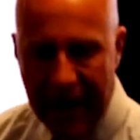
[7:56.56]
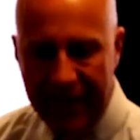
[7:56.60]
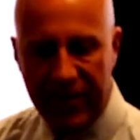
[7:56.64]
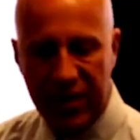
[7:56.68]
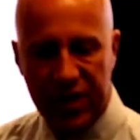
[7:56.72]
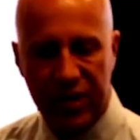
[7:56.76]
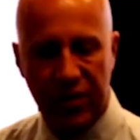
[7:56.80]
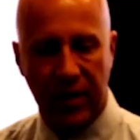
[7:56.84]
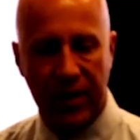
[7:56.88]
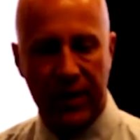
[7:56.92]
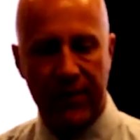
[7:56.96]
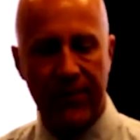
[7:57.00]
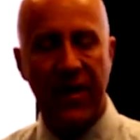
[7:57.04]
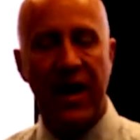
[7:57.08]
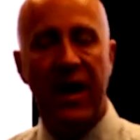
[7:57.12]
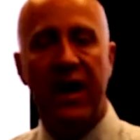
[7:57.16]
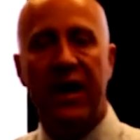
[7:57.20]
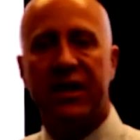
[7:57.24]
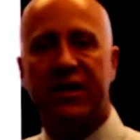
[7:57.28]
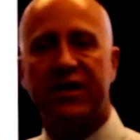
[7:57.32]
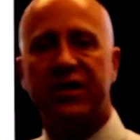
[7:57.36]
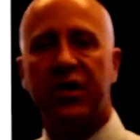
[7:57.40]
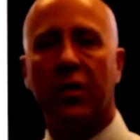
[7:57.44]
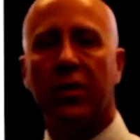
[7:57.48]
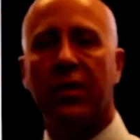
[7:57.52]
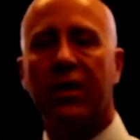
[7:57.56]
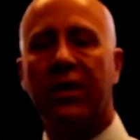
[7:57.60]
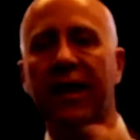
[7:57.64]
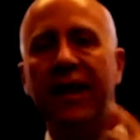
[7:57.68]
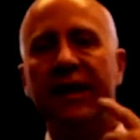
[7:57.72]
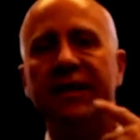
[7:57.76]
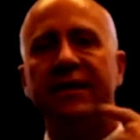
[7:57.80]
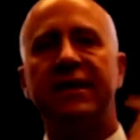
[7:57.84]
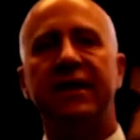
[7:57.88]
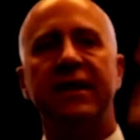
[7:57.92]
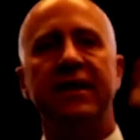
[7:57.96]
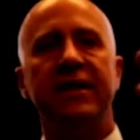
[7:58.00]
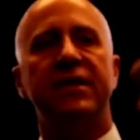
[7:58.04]
into it. So
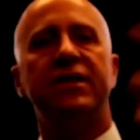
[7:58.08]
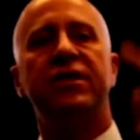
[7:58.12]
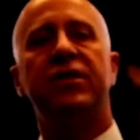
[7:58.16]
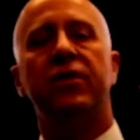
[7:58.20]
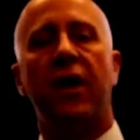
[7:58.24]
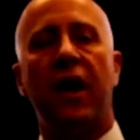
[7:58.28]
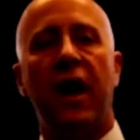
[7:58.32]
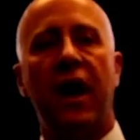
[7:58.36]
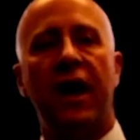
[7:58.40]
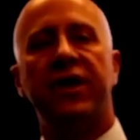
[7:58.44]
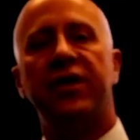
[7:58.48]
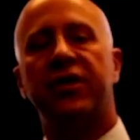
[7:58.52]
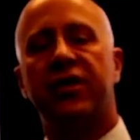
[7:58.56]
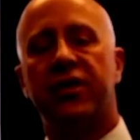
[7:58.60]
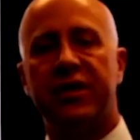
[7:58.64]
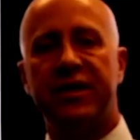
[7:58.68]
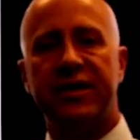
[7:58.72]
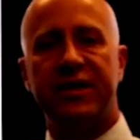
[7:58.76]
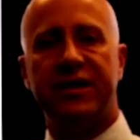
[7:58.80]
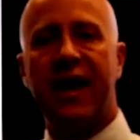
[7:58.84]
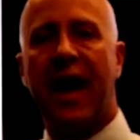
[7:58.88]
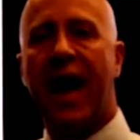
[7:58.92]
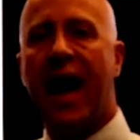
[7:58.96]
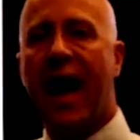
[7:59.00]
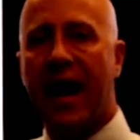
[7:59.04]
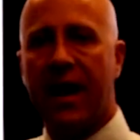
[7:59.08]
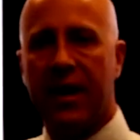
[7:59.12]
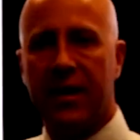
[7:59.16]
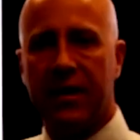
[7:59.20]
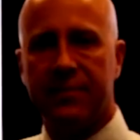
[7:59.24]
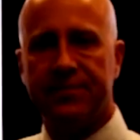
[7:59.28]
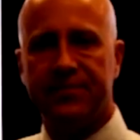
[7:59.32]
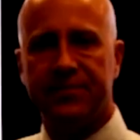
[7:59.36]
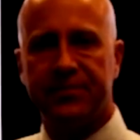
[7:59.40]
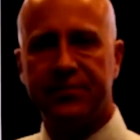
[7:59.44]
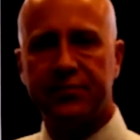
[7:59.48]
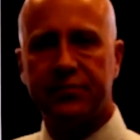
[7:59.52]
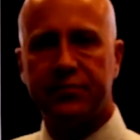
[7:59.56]
listen to understand,
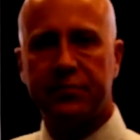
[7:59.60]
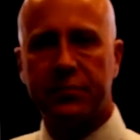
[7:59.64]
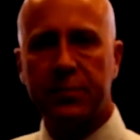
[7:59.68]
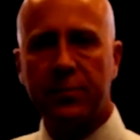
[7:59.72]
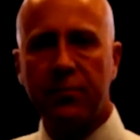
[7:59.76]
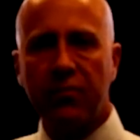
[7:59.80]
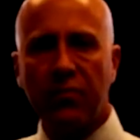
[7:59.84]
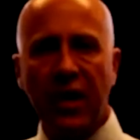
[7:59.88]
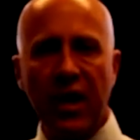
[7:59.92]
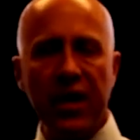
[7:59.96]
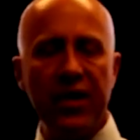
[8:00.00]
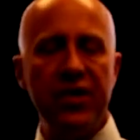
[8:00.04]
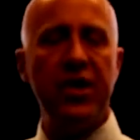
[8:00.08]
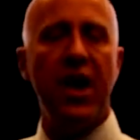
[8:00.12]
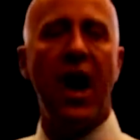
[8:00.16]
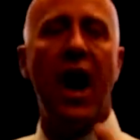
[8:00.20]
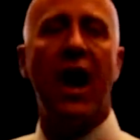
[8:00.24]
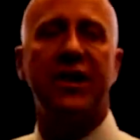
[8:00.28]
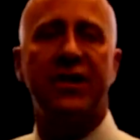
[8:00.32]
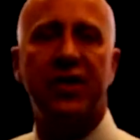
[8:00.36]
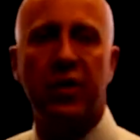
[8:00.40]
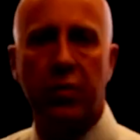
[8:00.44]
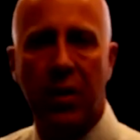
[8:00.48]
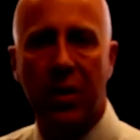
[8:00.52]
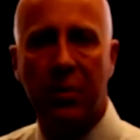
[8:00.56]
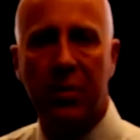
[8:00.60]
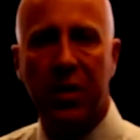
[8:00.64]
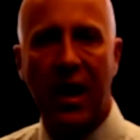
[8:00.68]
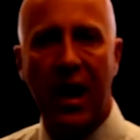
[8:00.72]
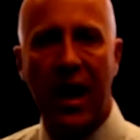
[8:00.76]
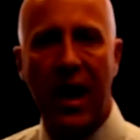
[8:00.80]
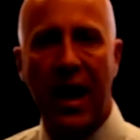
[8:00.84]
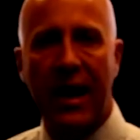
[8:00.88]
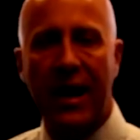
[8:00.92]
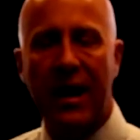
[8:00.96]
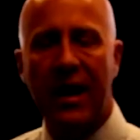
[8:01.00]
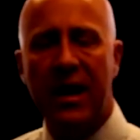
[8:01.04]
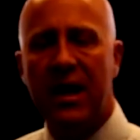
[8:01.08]
not to reply.